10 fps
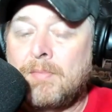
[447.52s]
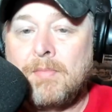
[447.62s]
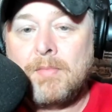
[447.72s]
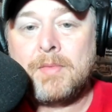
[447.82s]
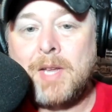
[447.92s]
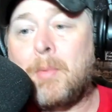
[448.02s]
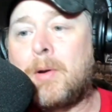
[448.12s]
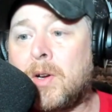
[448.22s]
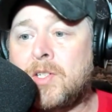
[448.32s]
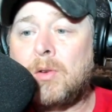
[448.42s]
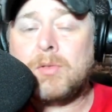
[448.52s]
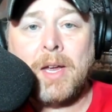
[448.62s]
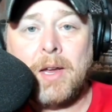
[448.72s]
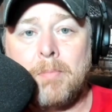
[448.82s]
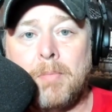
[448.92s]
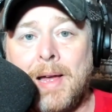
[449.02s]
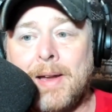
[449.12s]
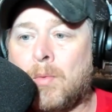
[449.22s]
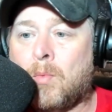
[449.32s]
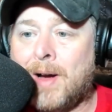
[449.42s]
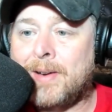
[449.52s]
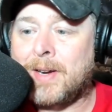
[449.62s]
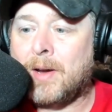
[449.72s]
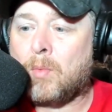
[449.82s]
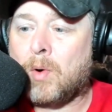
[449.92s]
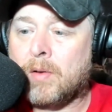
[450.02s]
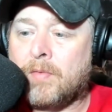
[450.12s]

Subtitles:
Tell me what you think, Black and White Network